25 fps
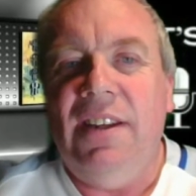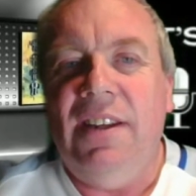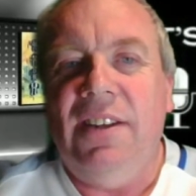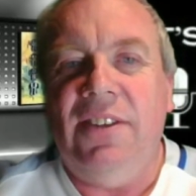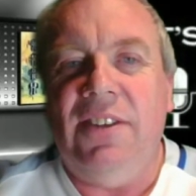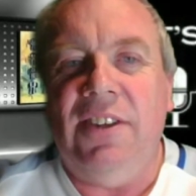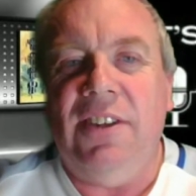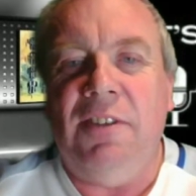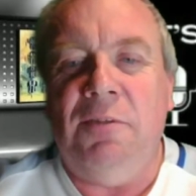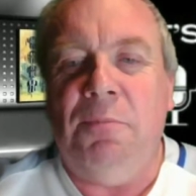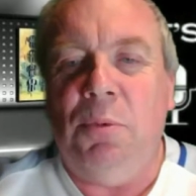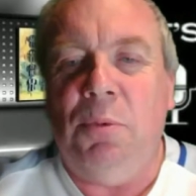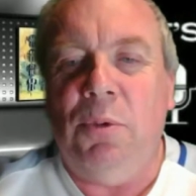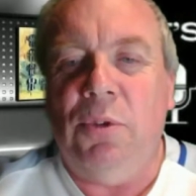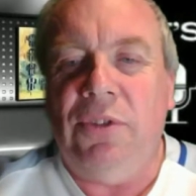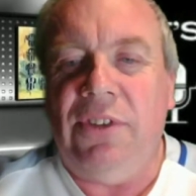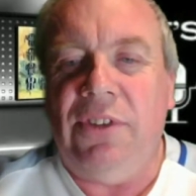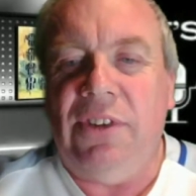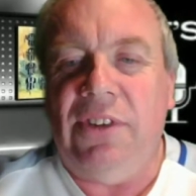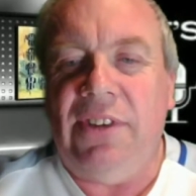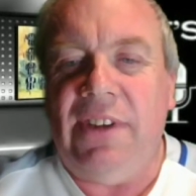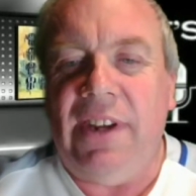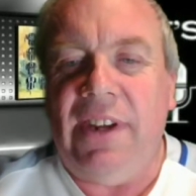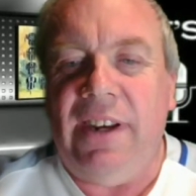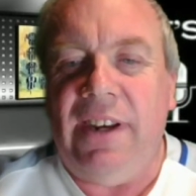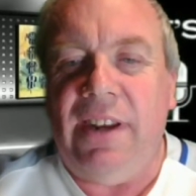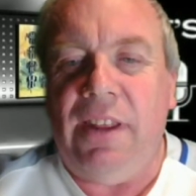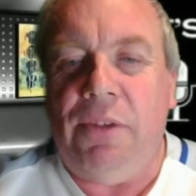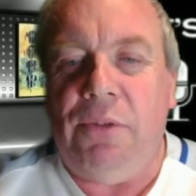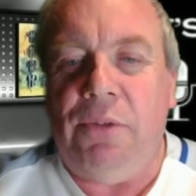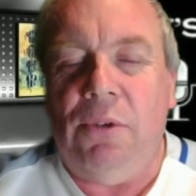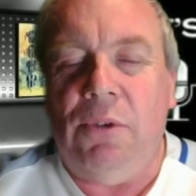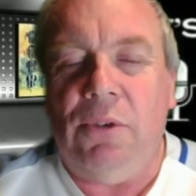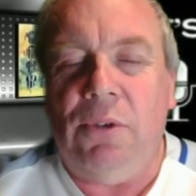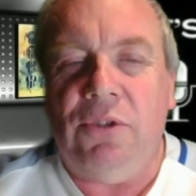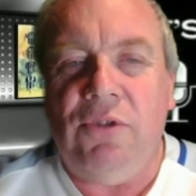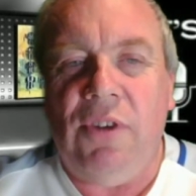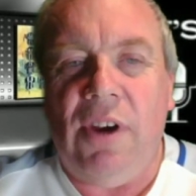Steve Bruce decided to
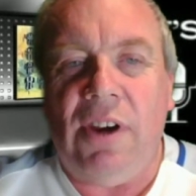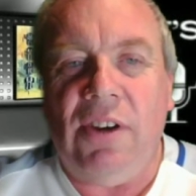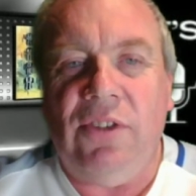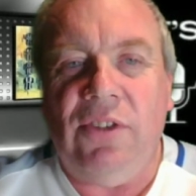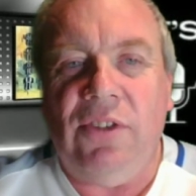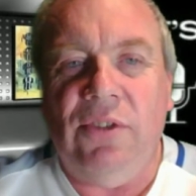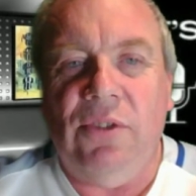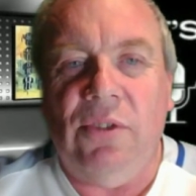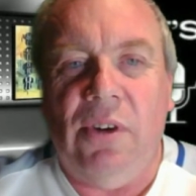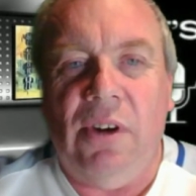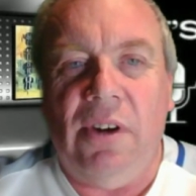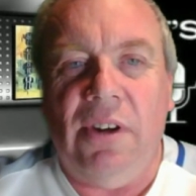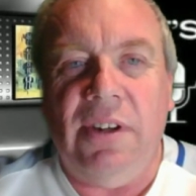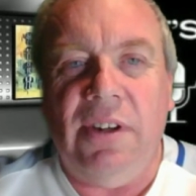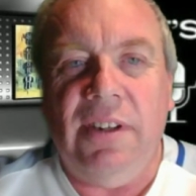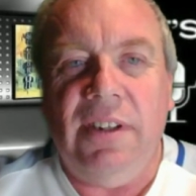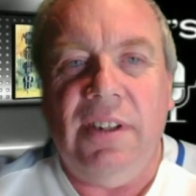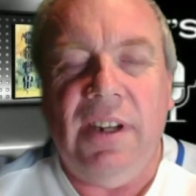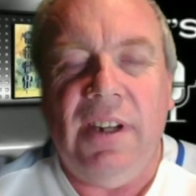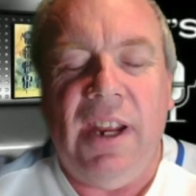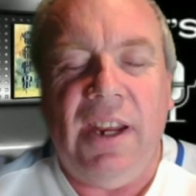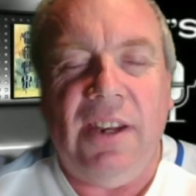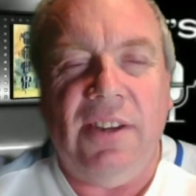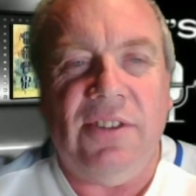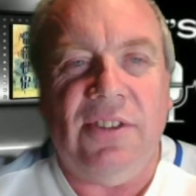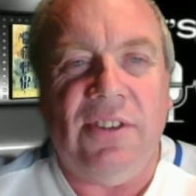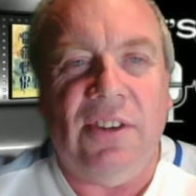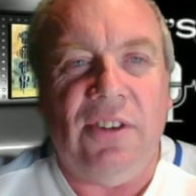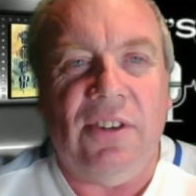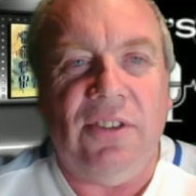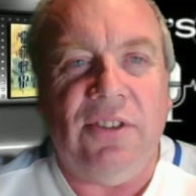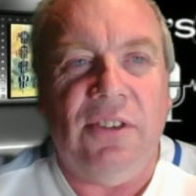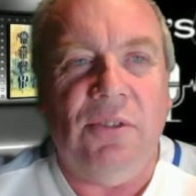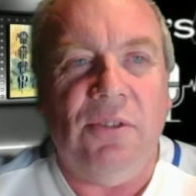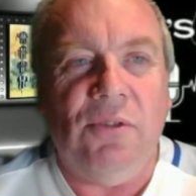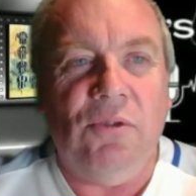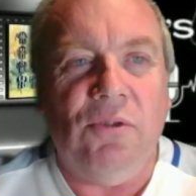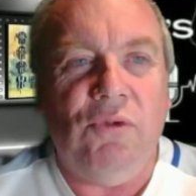throw a tracksuit on and
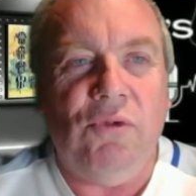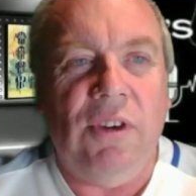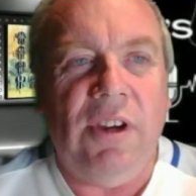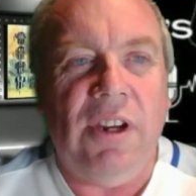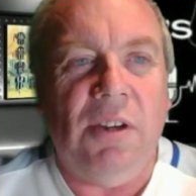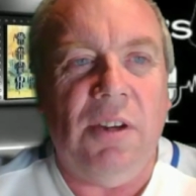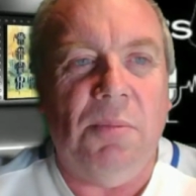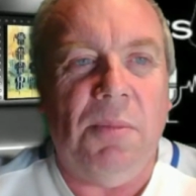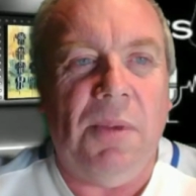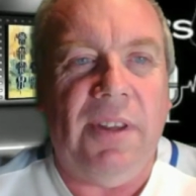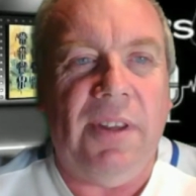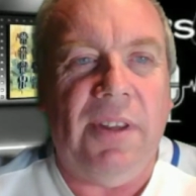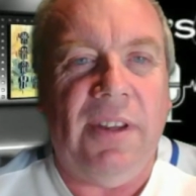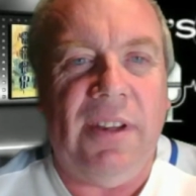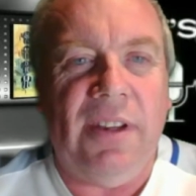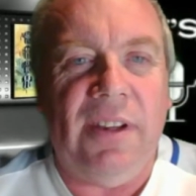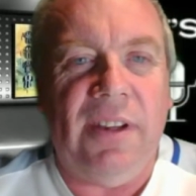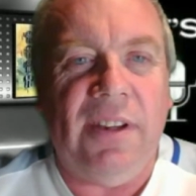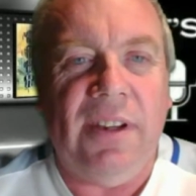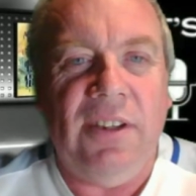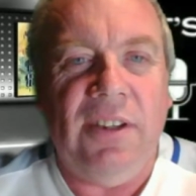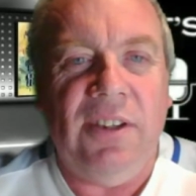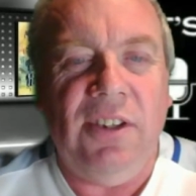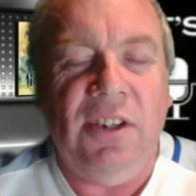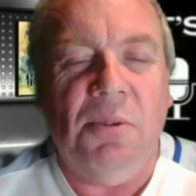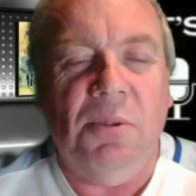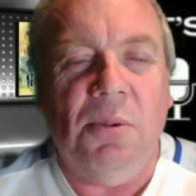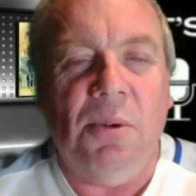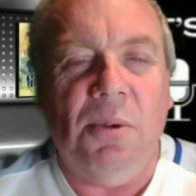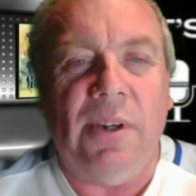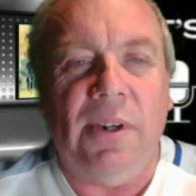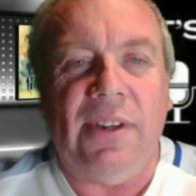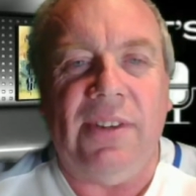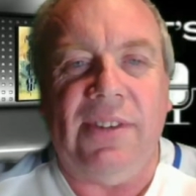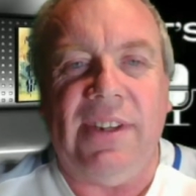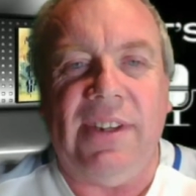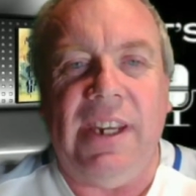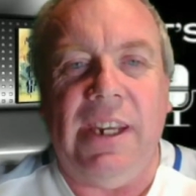start doing training when the new
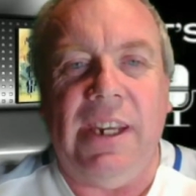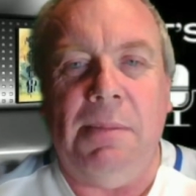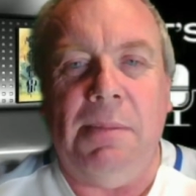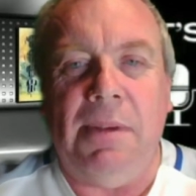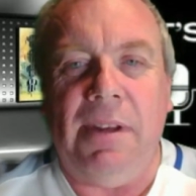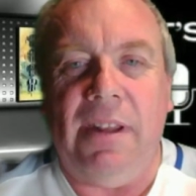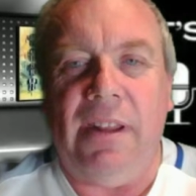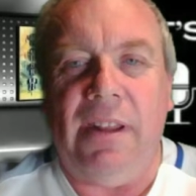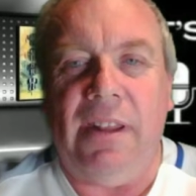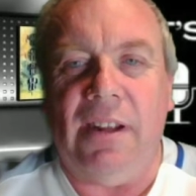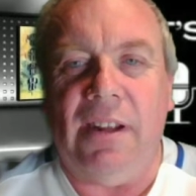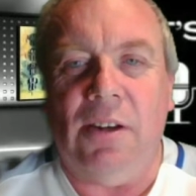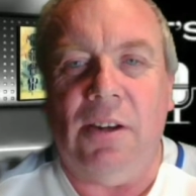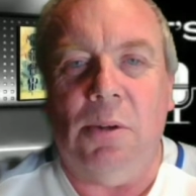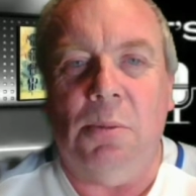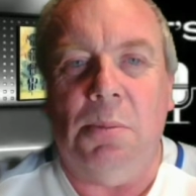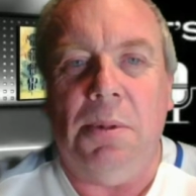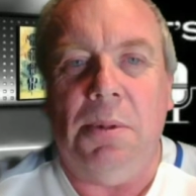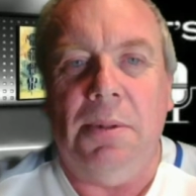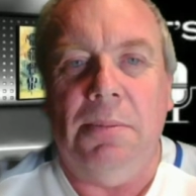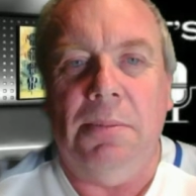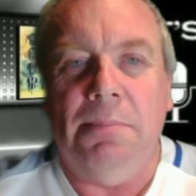owners came into the club.